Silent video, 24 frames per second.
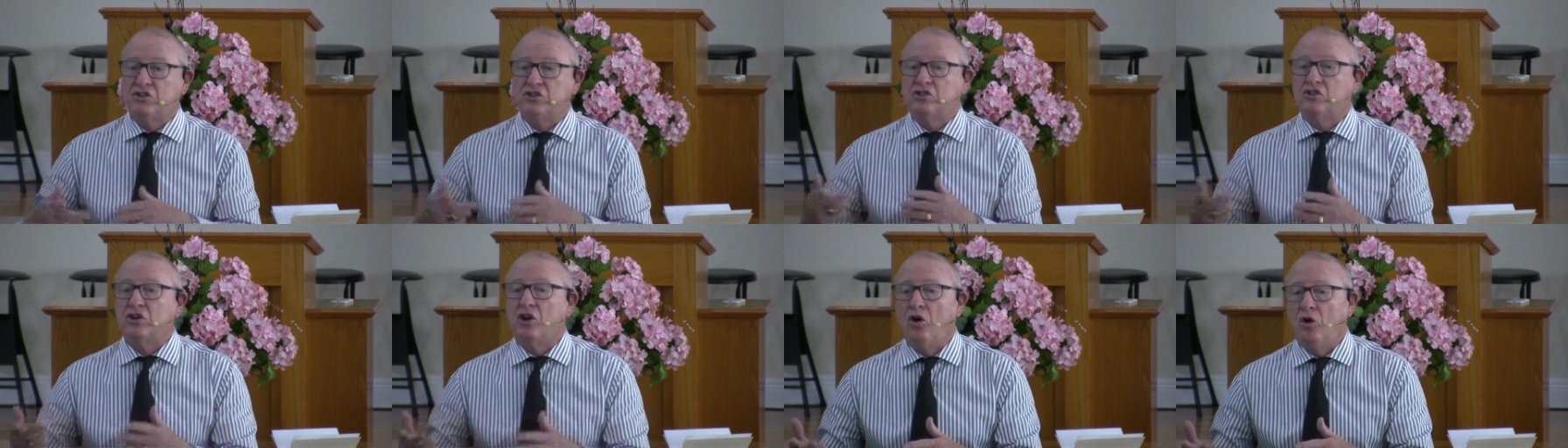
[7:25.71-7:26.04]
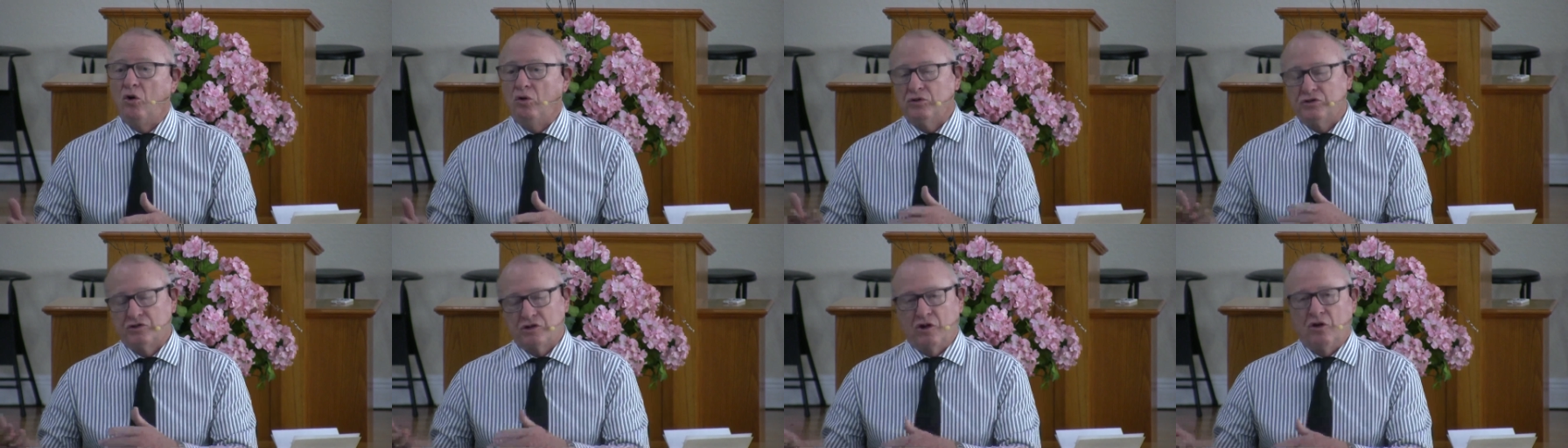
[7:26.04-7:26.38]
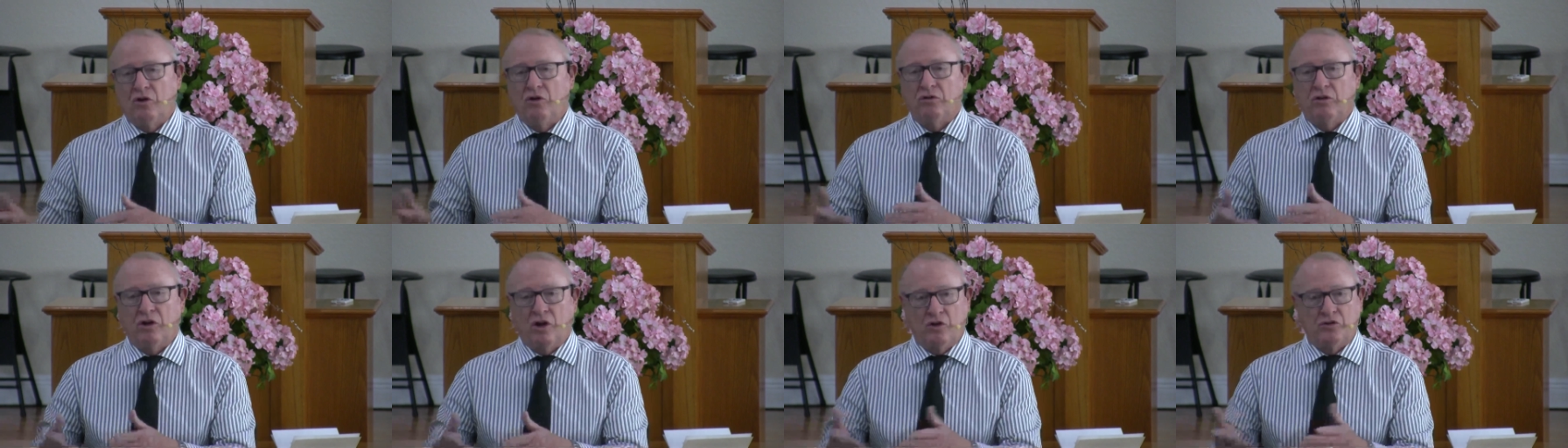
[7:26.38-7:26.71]
salt.
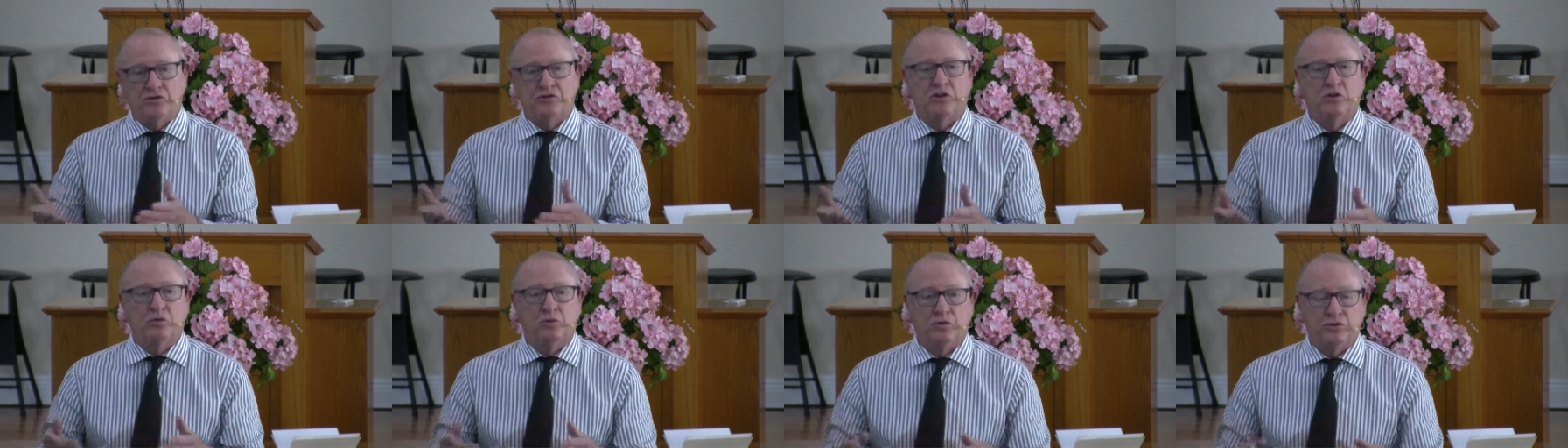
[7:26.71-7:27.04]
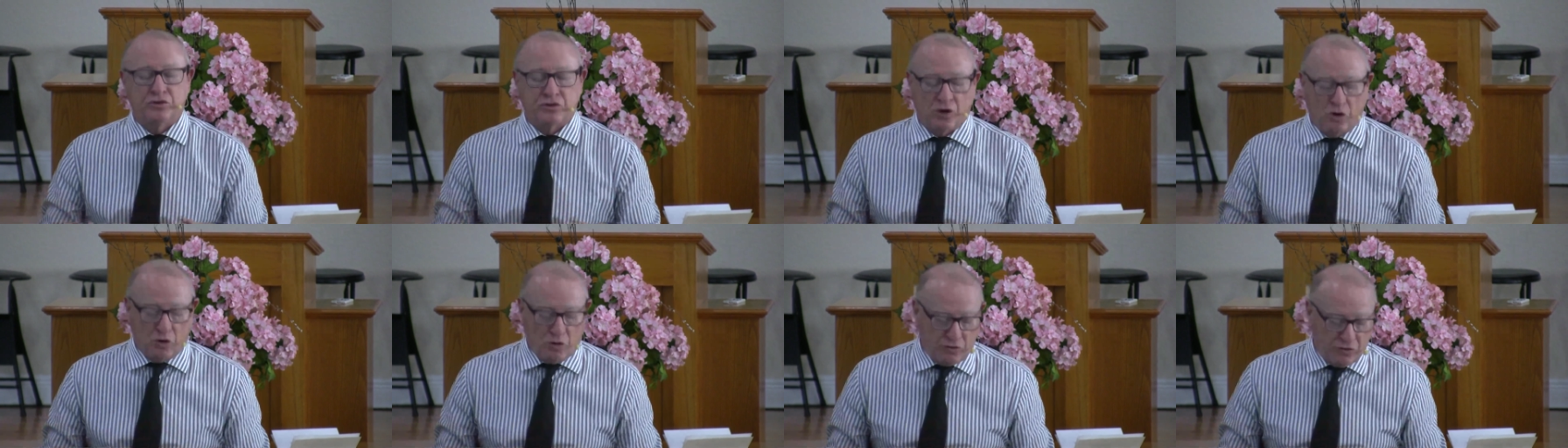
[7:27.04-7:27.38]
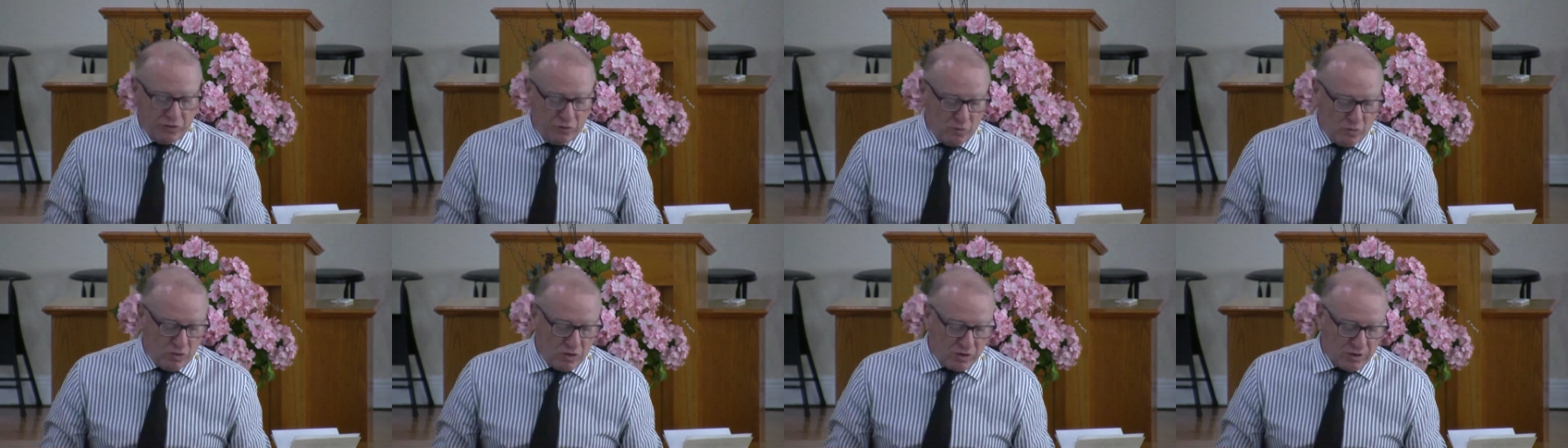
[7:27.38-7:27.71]
Salt also will
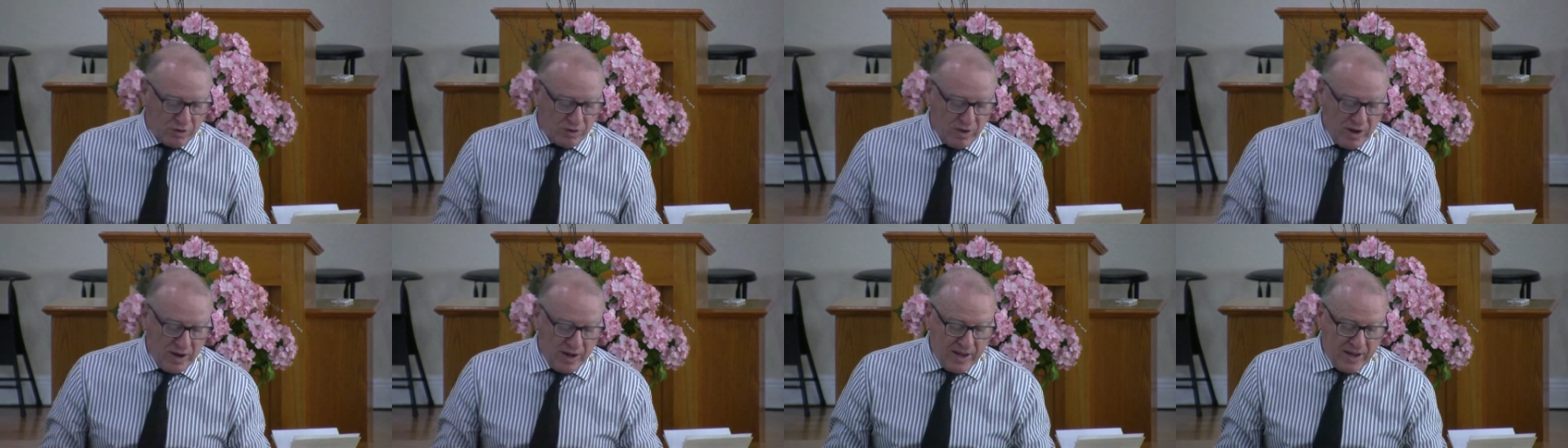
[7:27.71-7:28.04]
soften water.